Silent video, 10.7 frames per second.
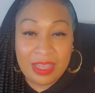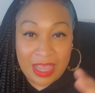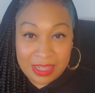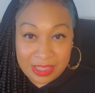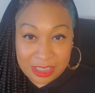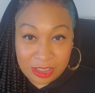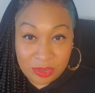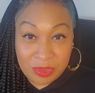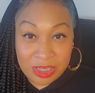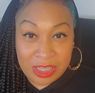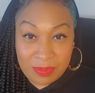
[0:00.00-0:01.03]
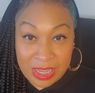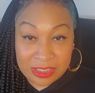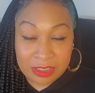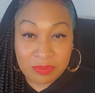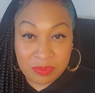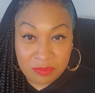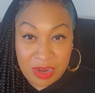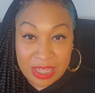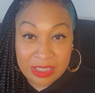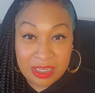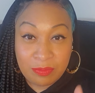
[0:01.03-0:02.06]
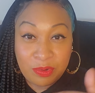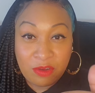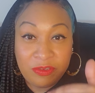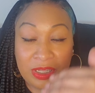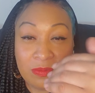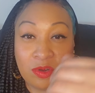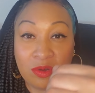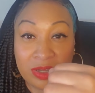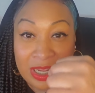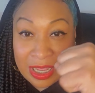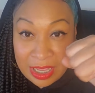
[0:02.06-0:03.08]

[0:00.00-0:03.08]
And this is where they bounce, rather than both of them going